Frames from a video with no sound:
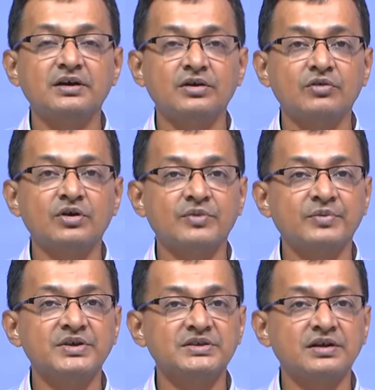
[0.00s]
one of the
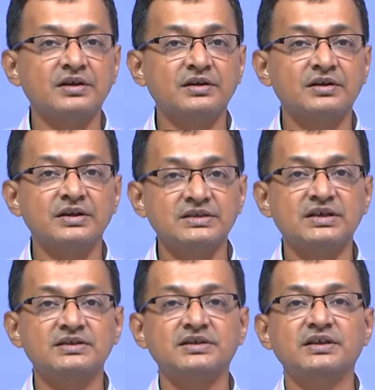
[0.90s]
major
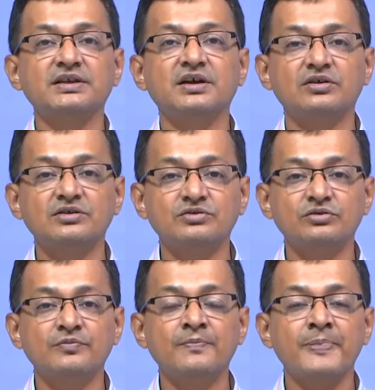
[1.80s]
research area
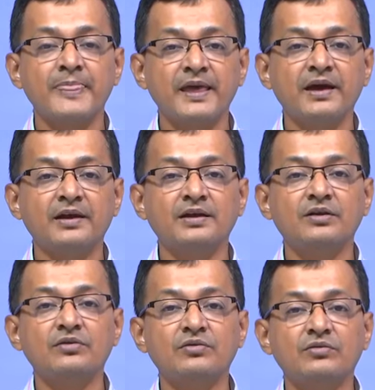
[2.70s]
also, and
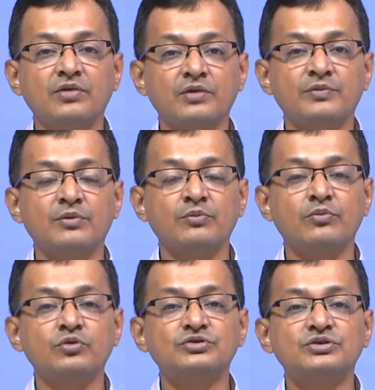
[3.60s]
one of the
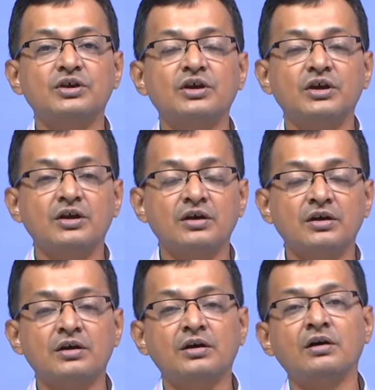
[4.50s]
most
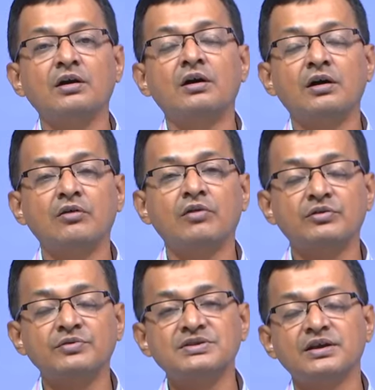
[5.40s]
what
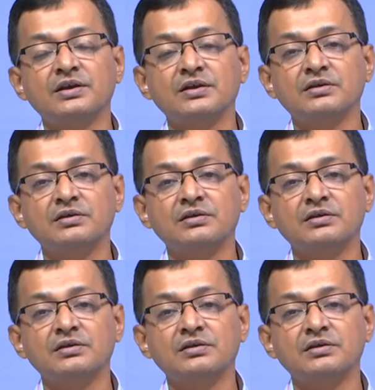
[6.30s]
we say